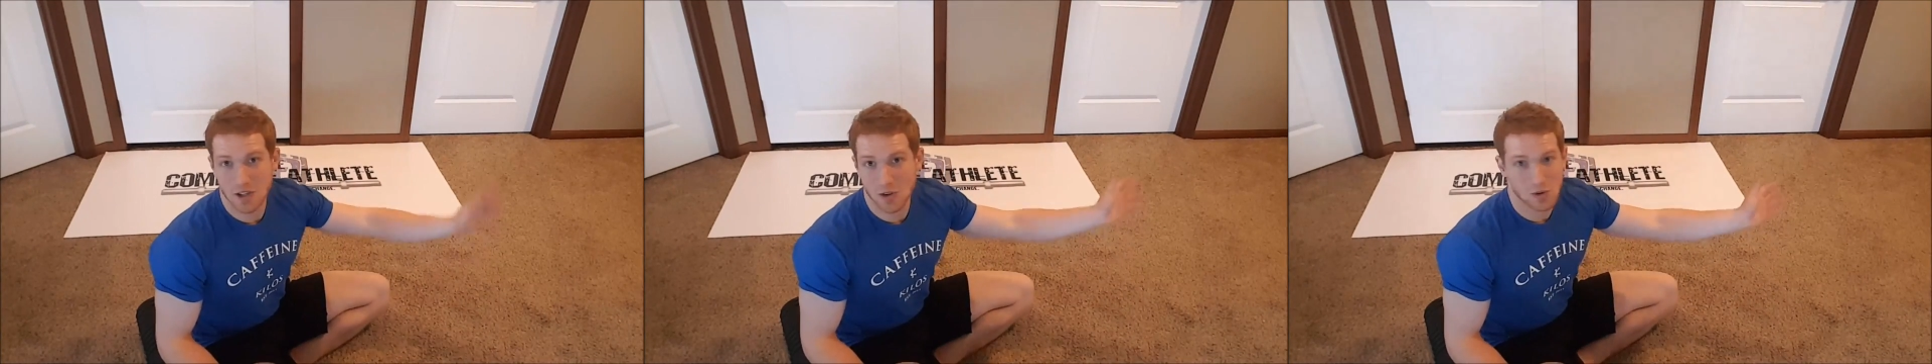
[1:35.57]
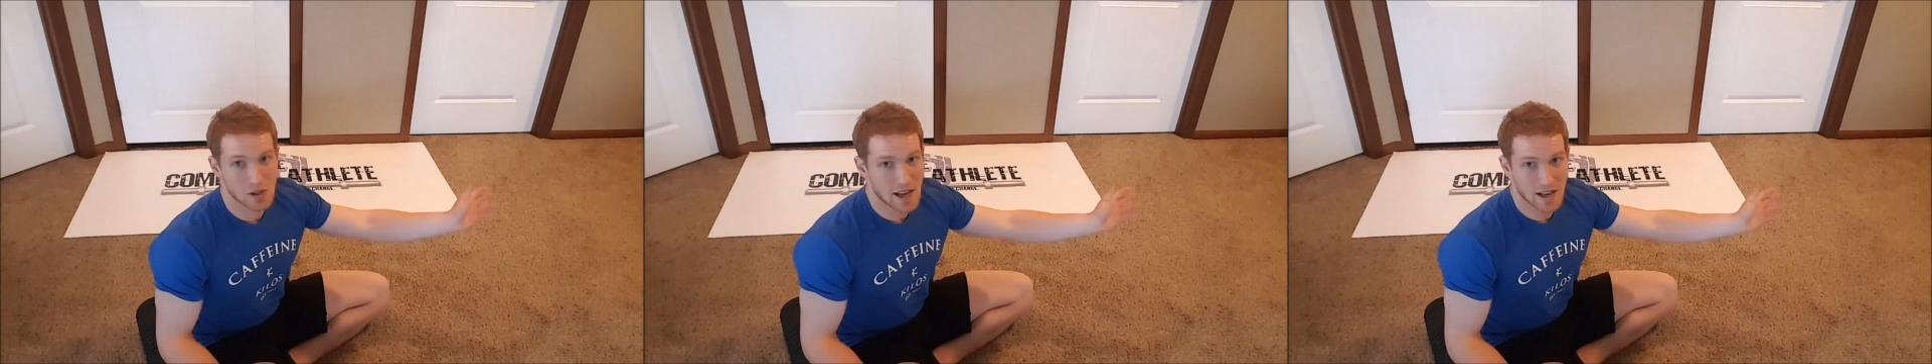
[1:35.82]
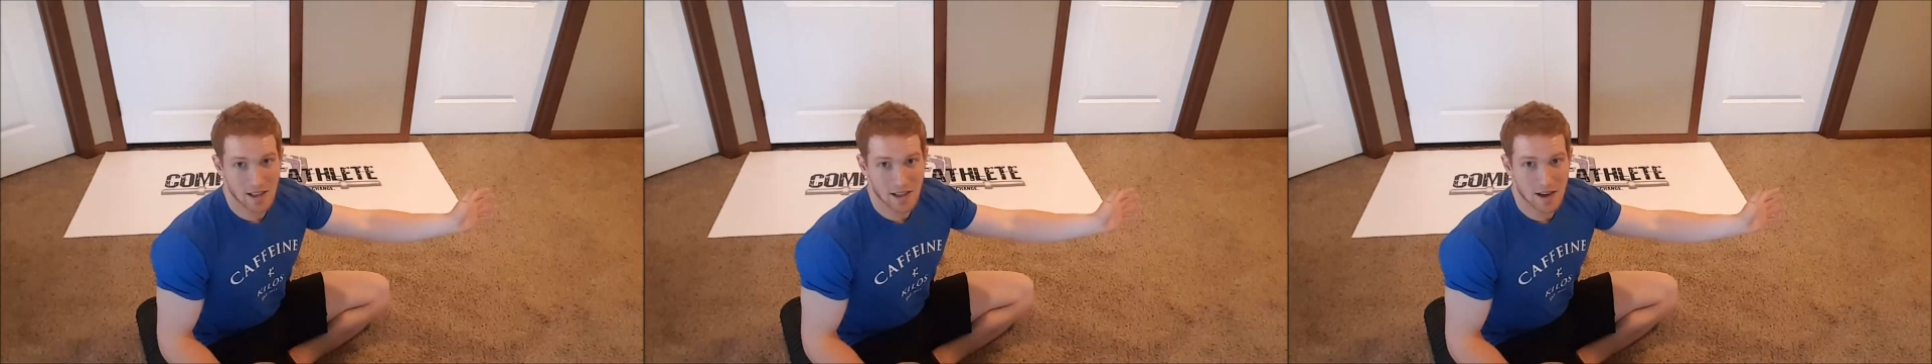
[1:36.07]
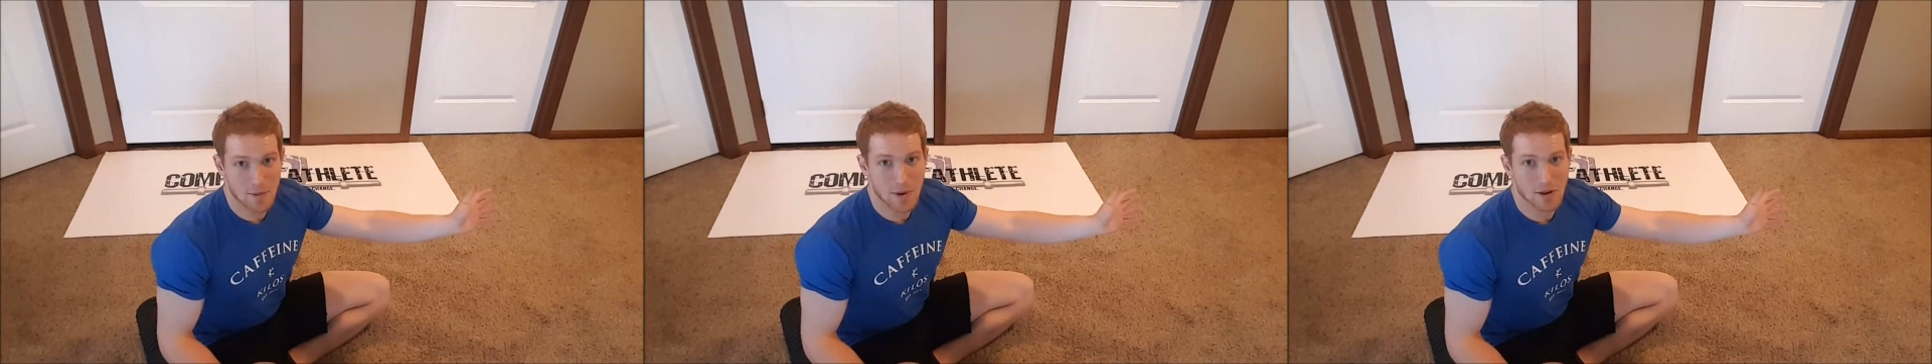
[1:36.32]
too
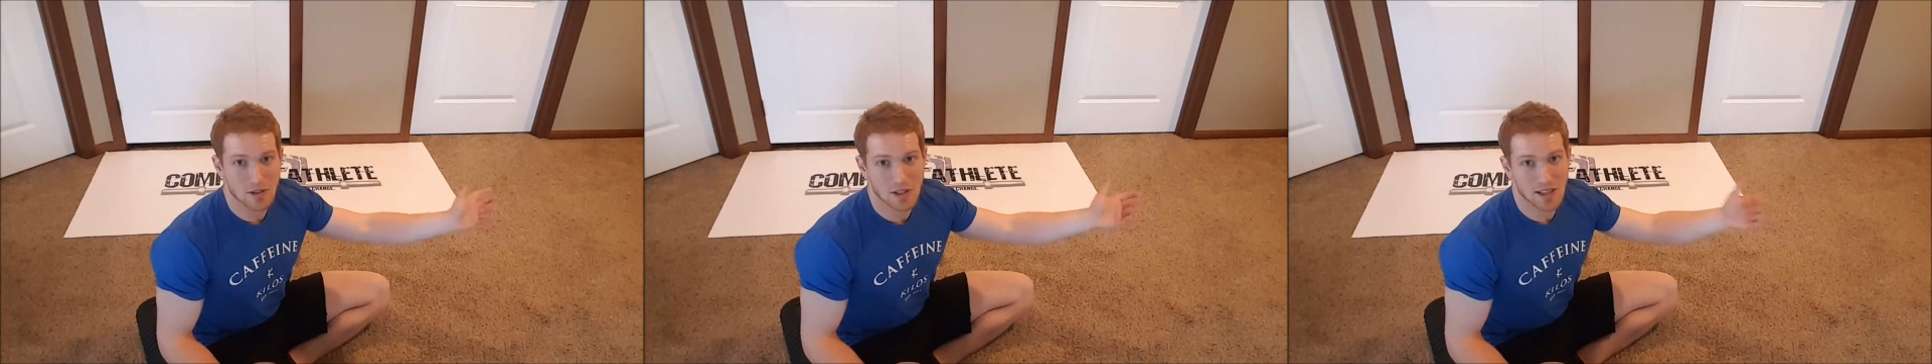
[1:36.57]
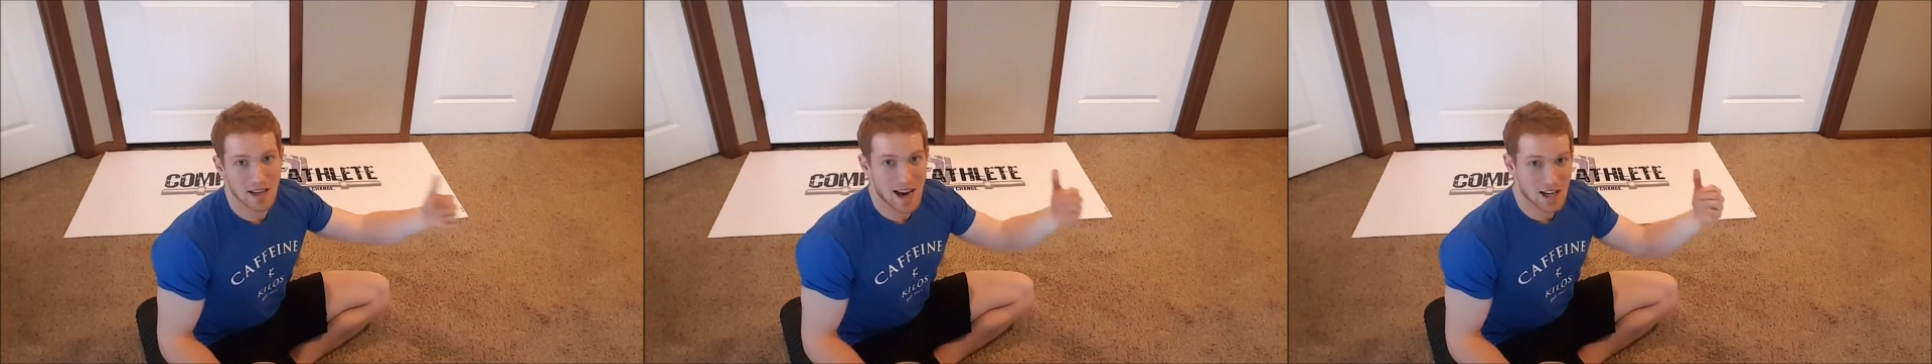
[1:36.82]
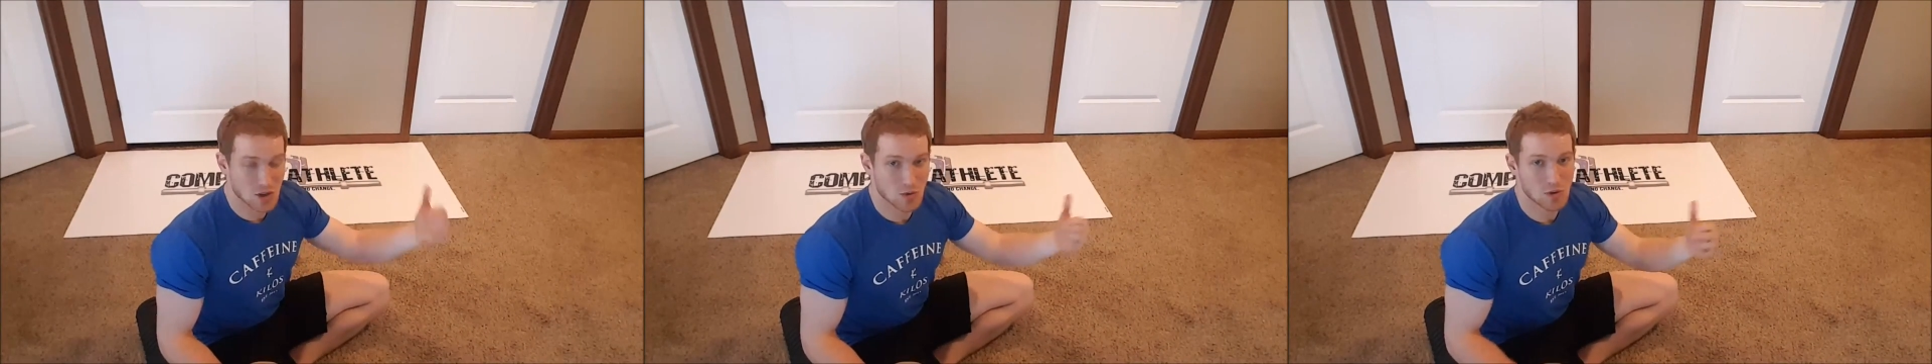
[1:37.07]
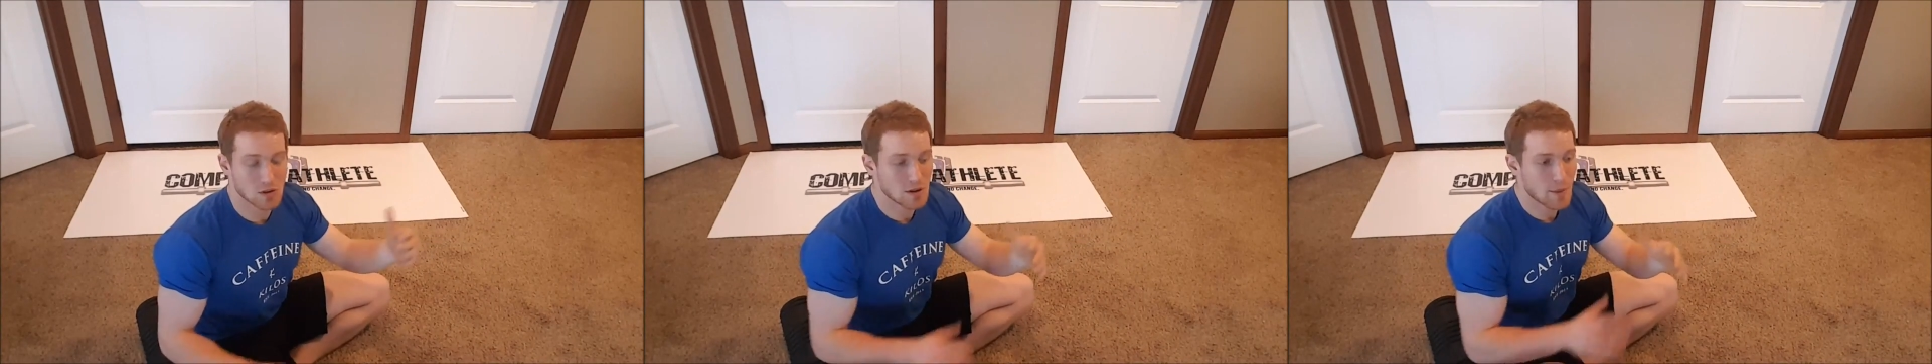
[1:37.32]
likely compared to the
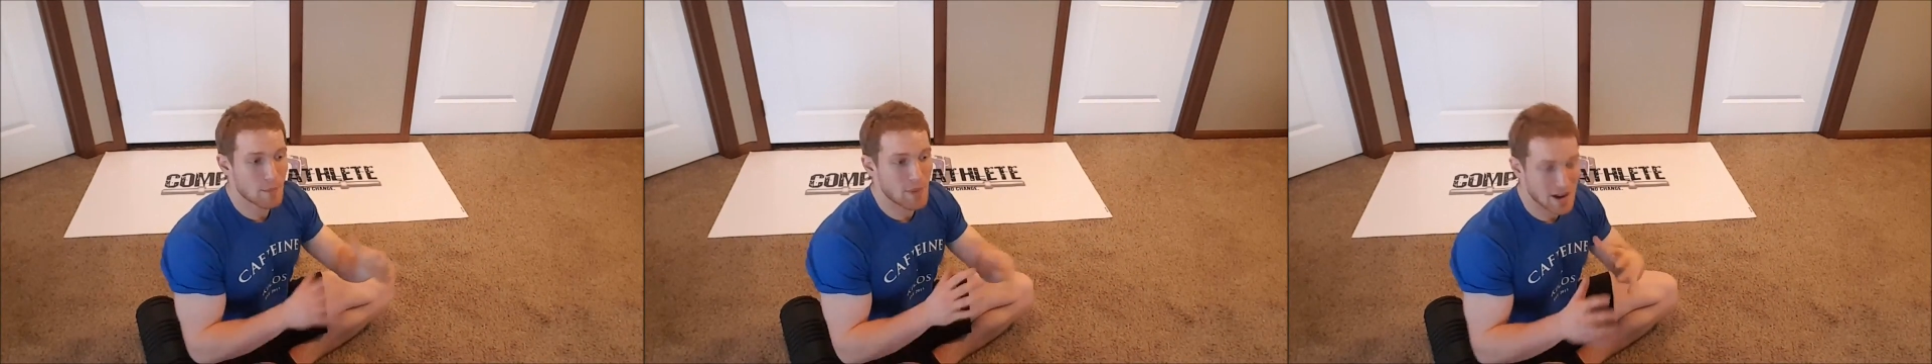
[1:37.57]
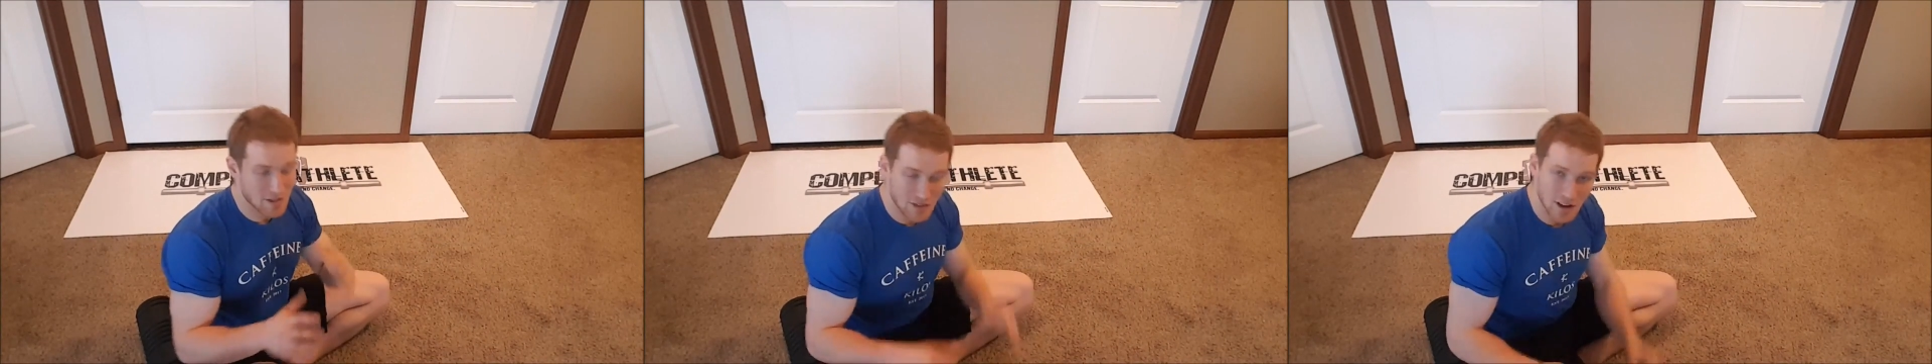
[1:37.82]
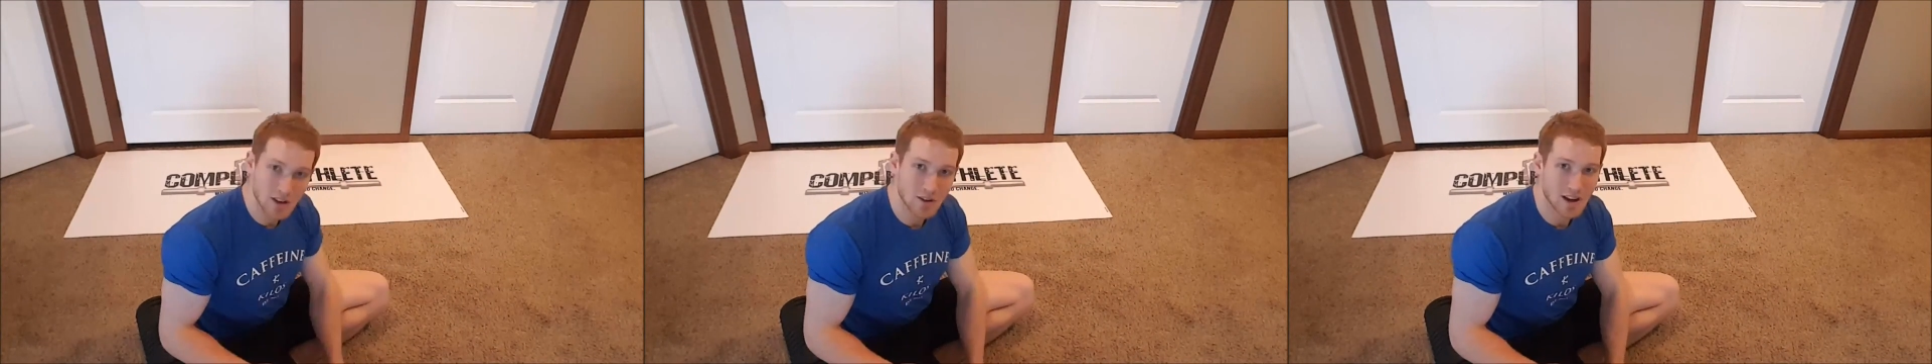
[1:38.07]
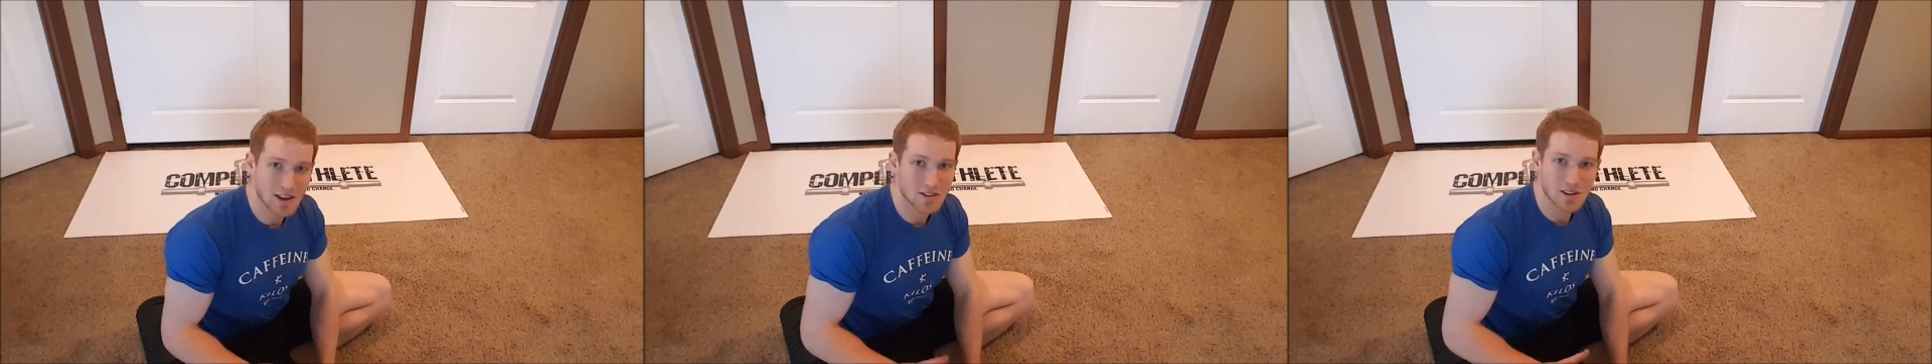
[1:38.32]
actual benefit
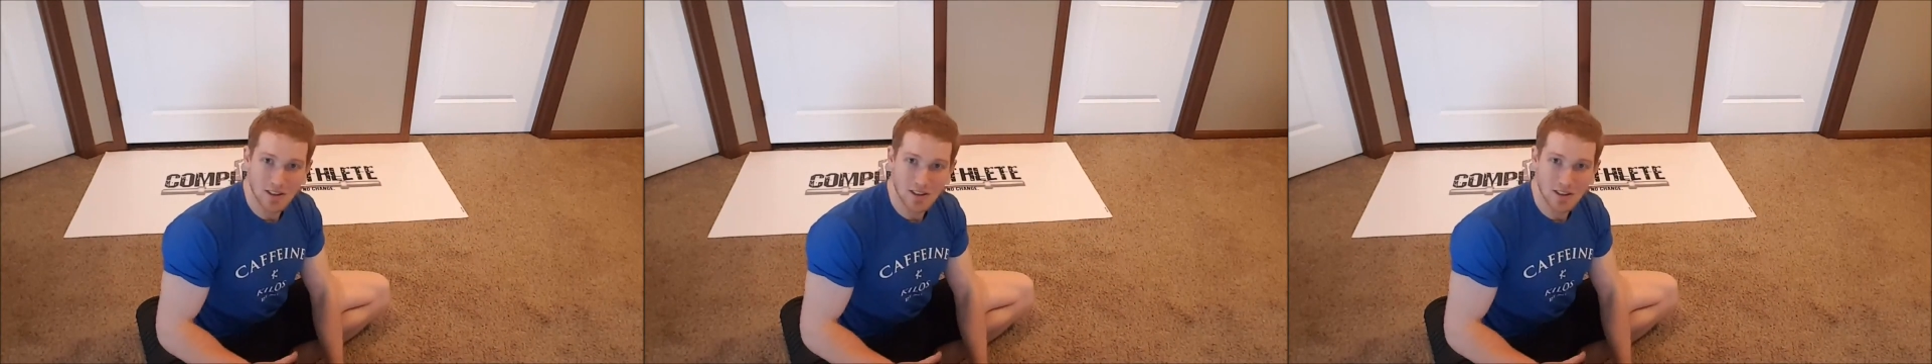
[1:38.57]
you'll get.